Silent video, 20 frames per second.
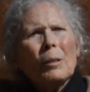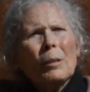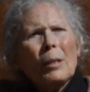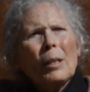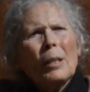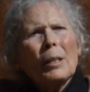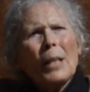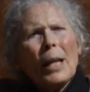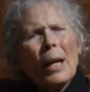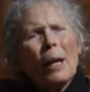
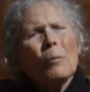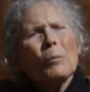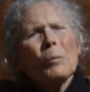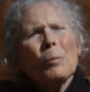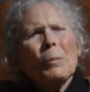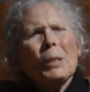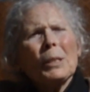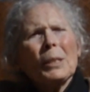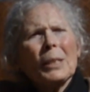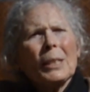it helped
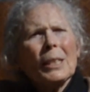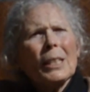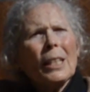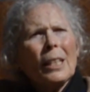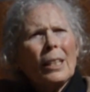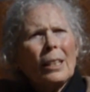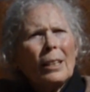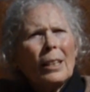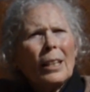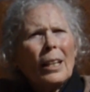me
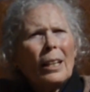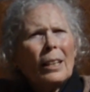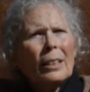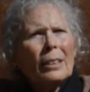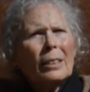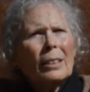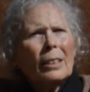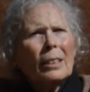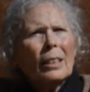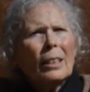see that
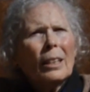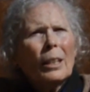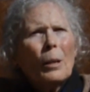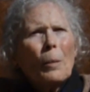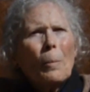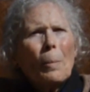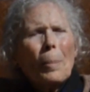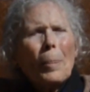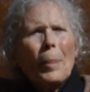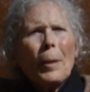
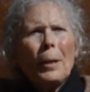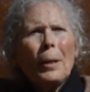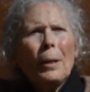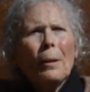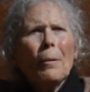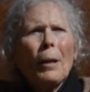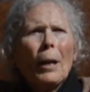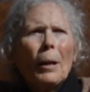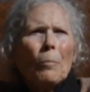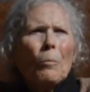
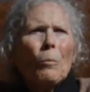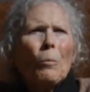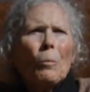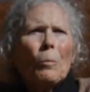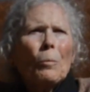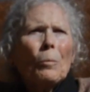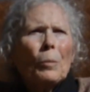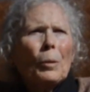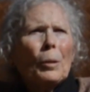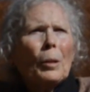here
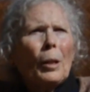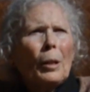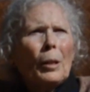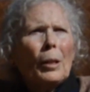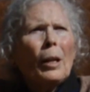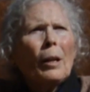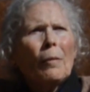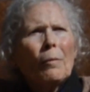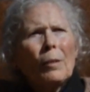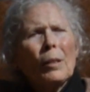
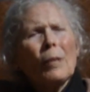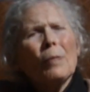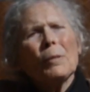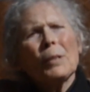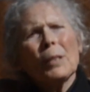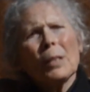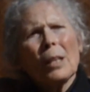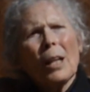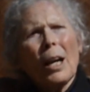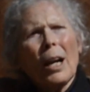I've
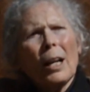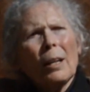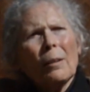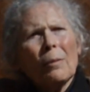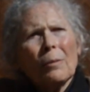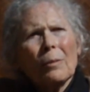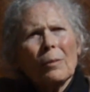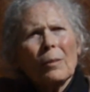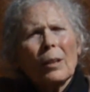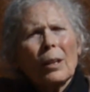lived a life
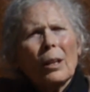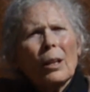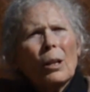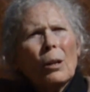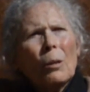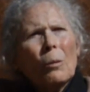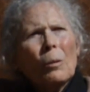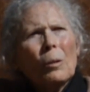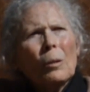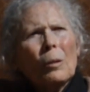
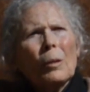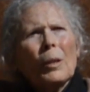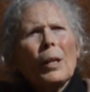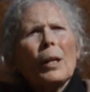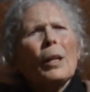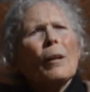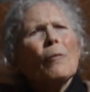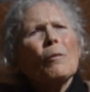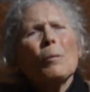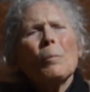
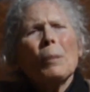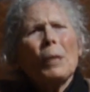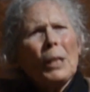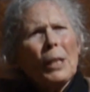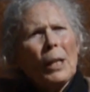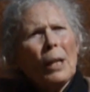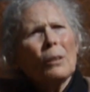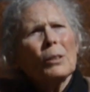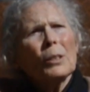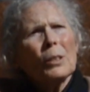that
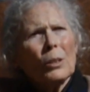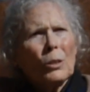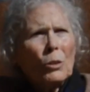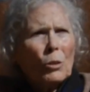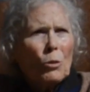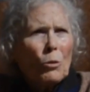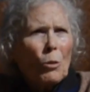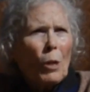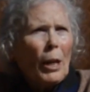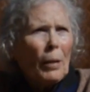everybody else is
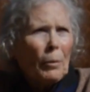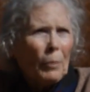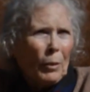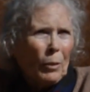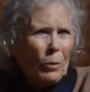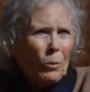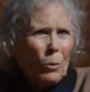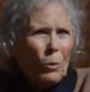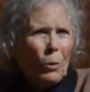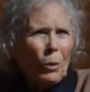
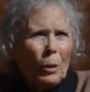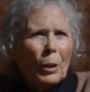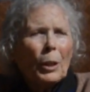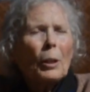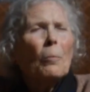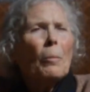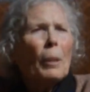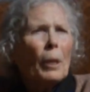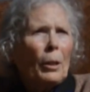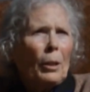striving for
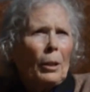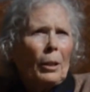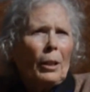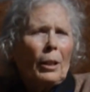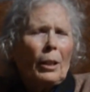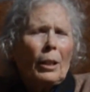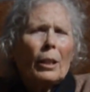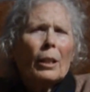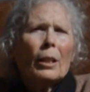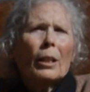in
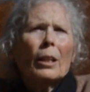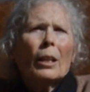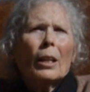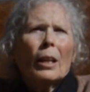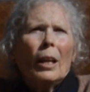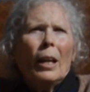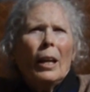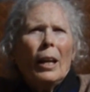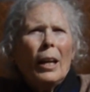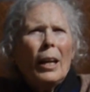America.
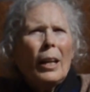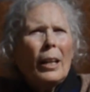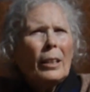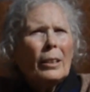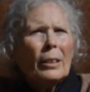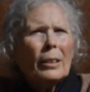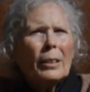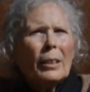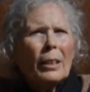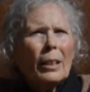
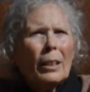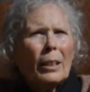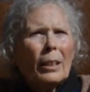And